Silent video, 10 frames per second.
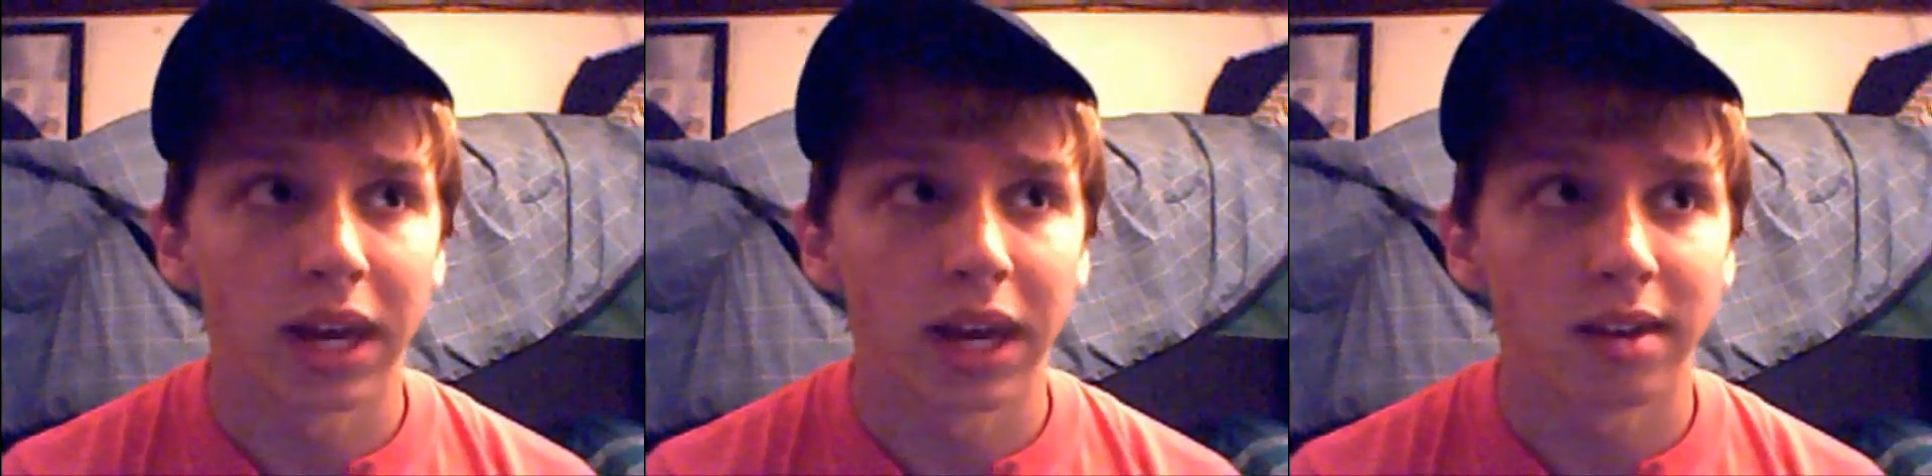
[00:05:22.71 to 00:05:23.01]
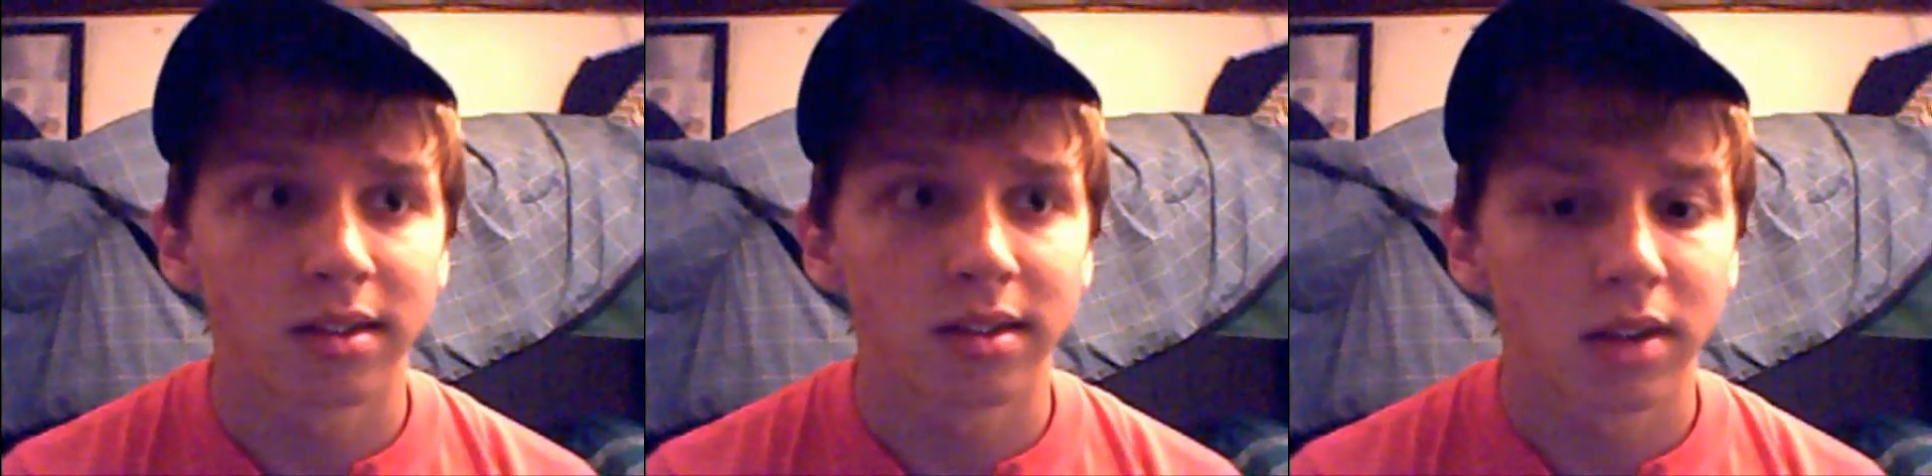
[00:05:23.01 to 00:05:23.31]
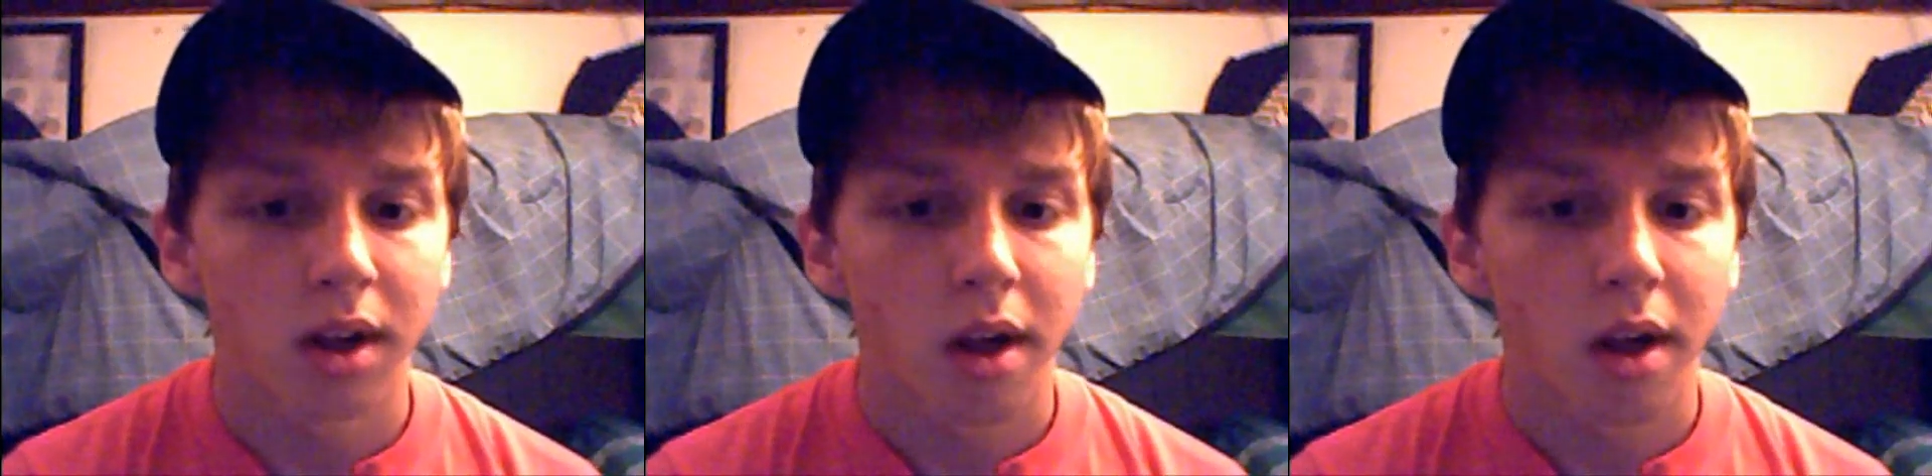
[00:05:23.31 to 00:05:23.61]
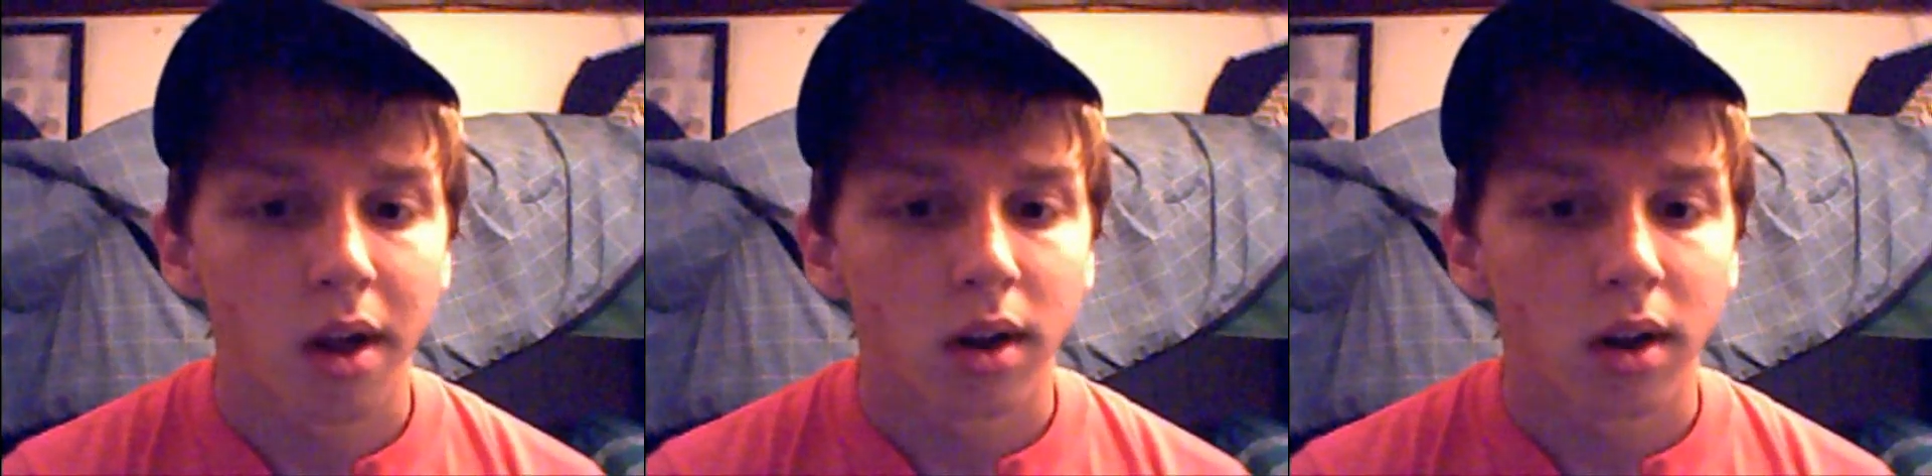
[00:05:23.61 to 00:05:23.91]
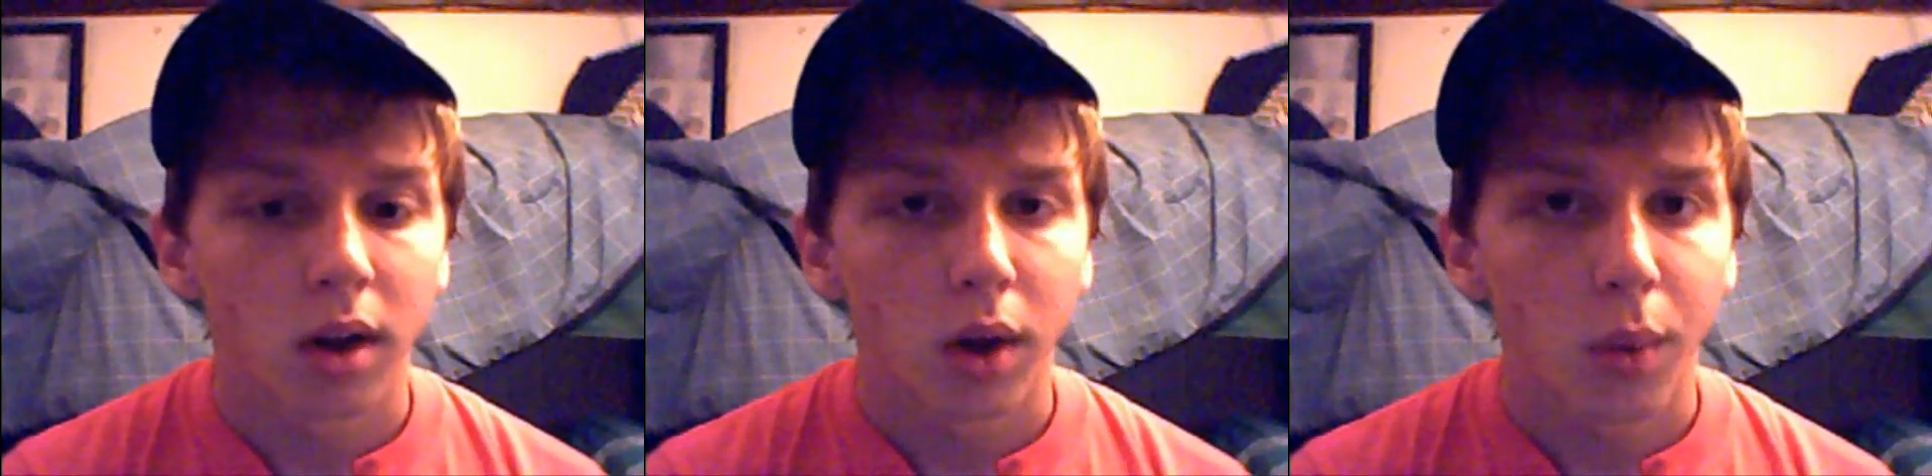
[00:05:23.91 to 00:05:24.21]
I guess,
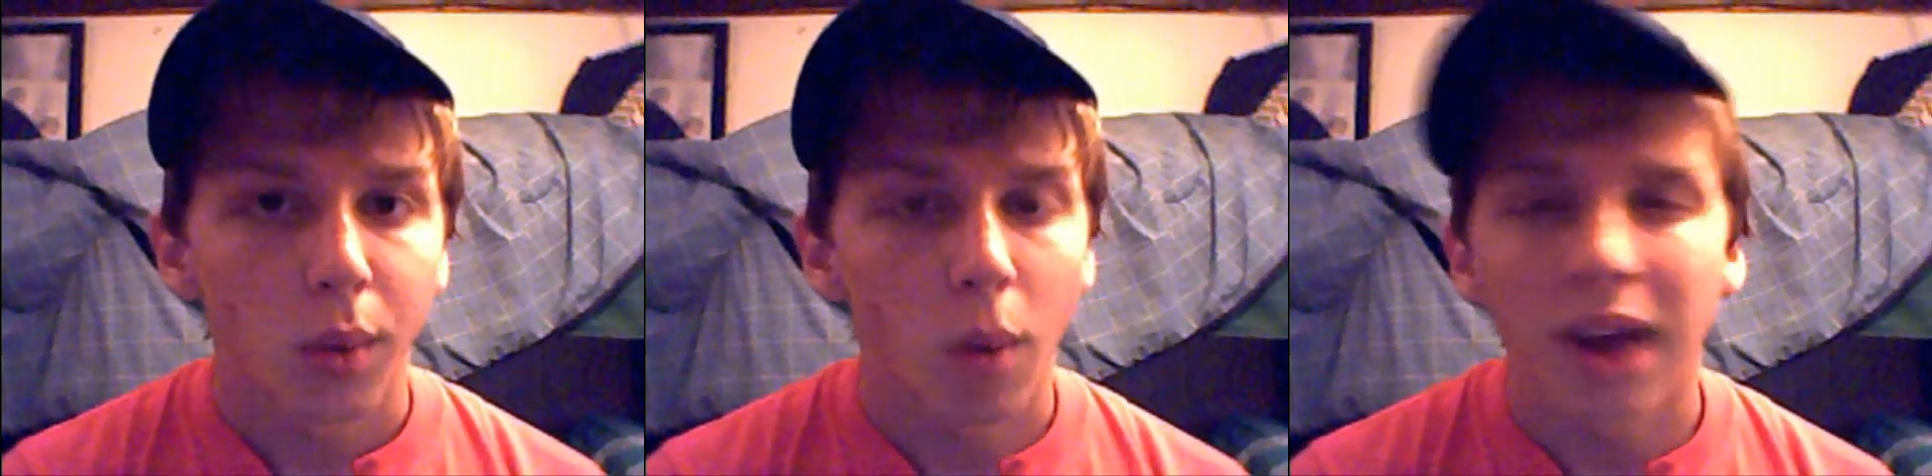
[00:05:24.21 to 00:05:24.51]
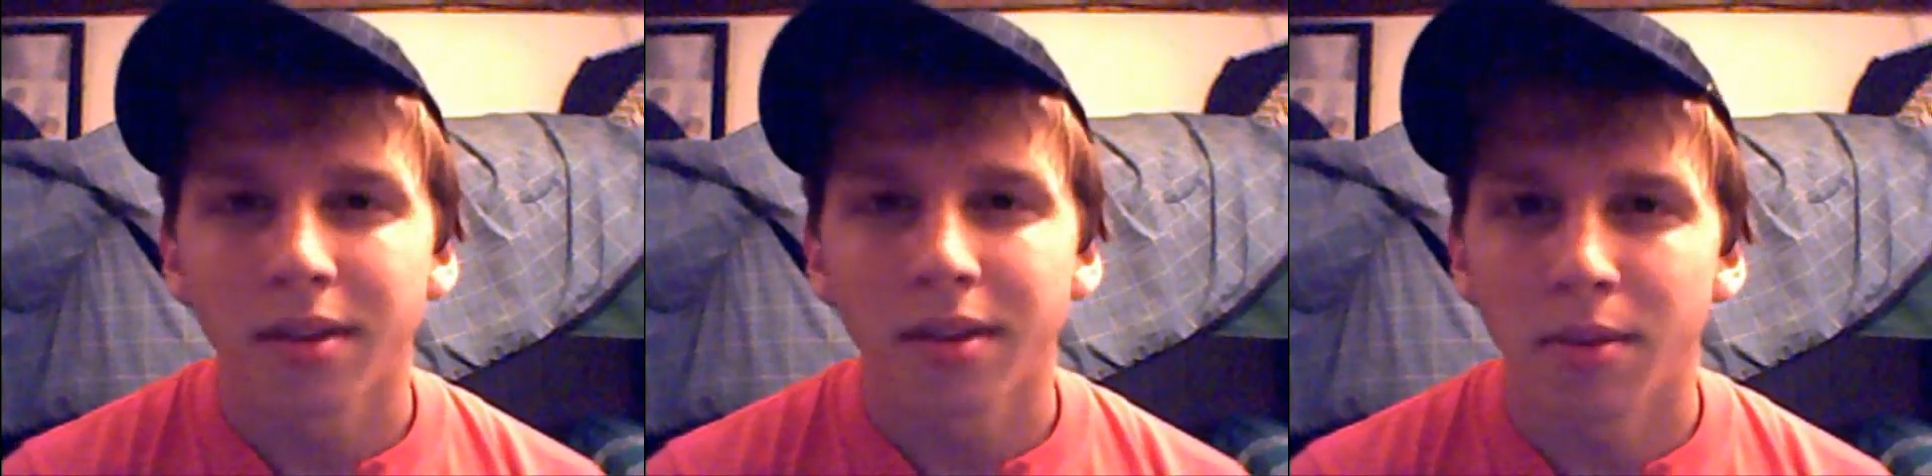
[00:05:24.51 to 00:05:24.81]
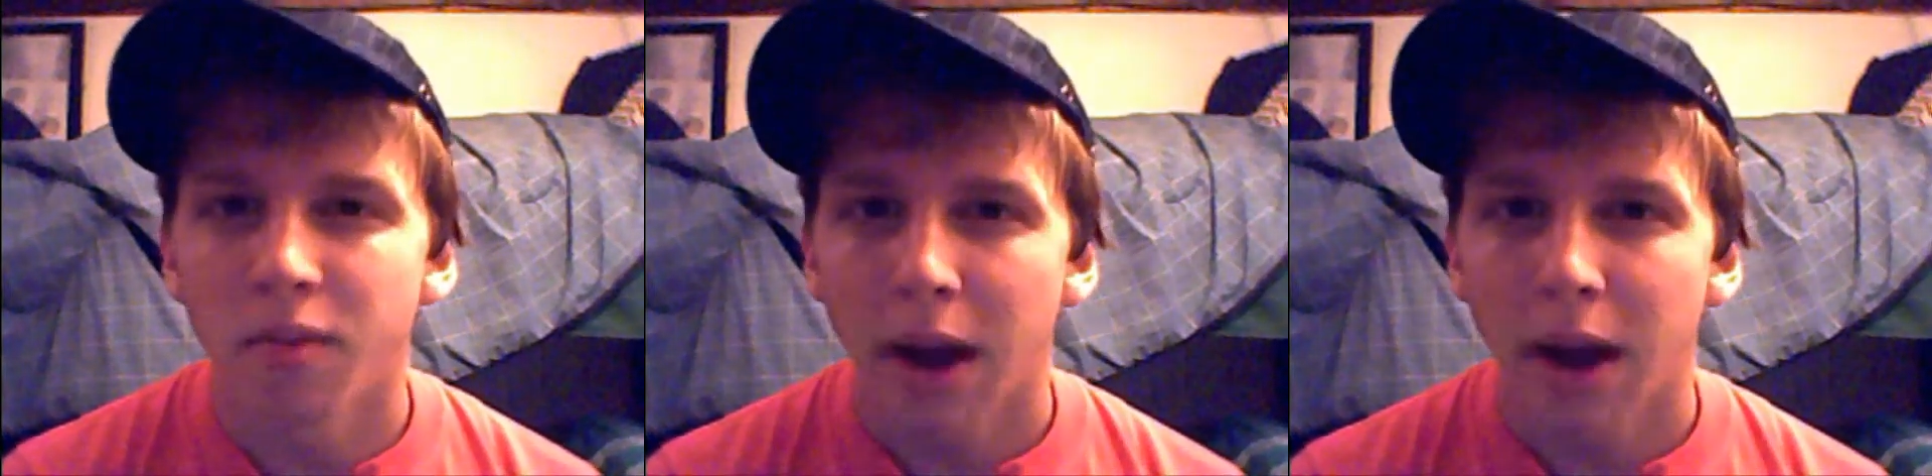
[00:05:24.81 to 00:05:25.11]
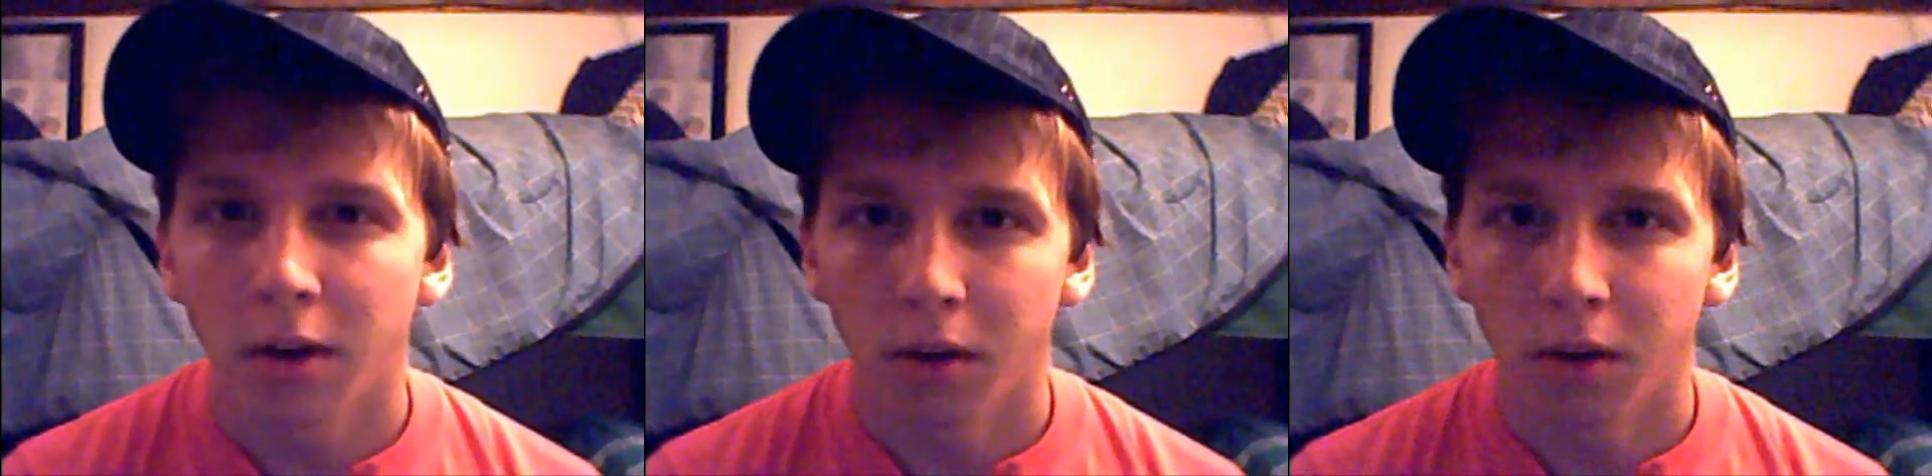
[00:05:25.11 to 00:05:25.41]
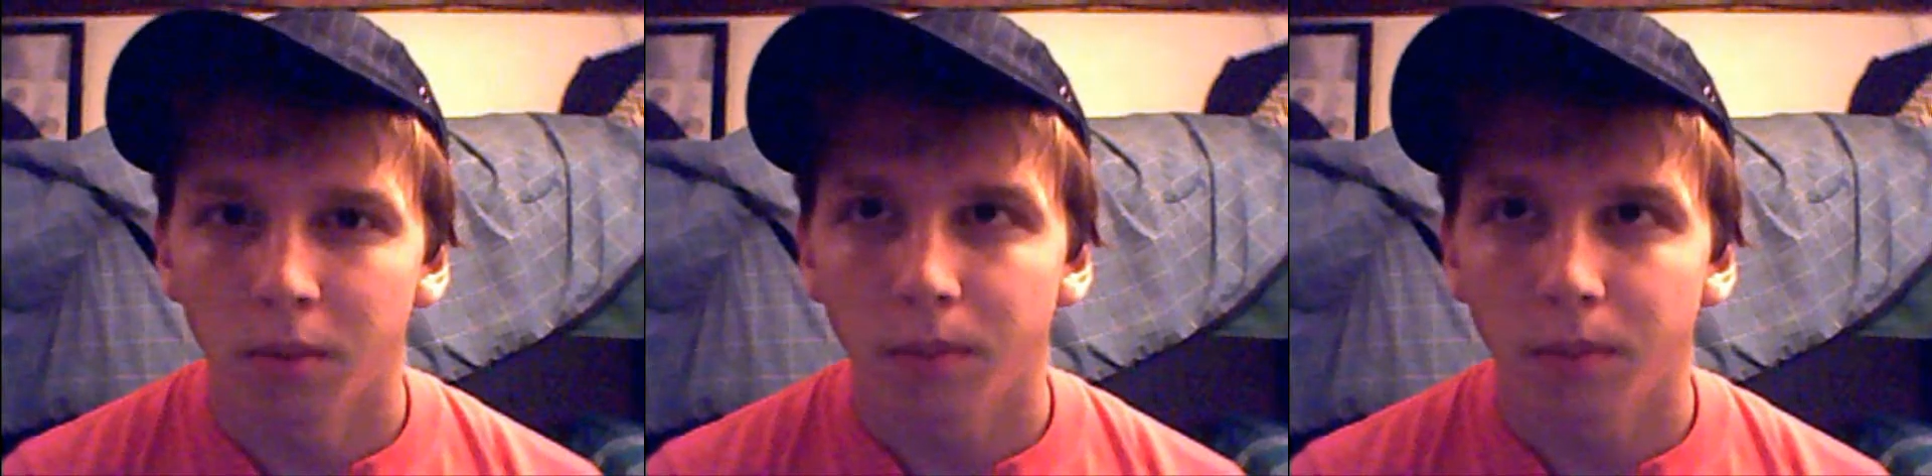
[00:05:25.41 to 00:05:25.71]
why does it even matter to you?